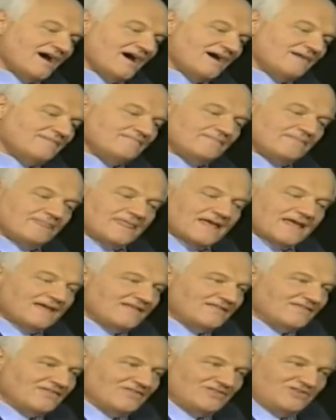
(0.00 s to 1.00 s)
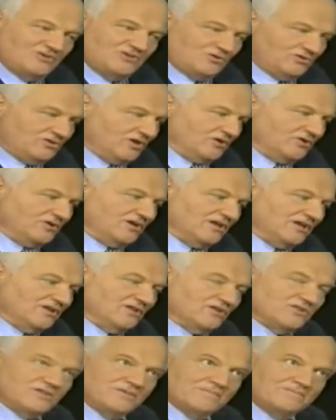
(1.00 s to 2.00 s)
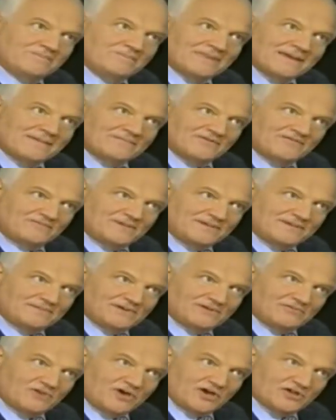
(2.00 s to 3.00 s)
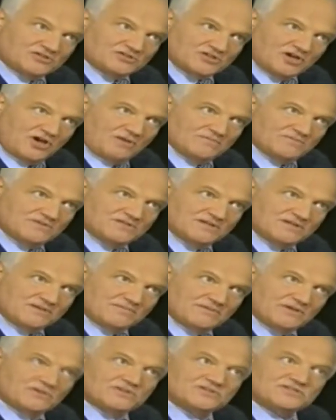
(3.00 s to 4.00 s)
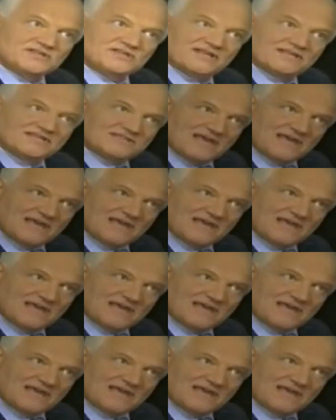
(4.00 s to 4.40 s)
not only the number of people who've got jobs, but also their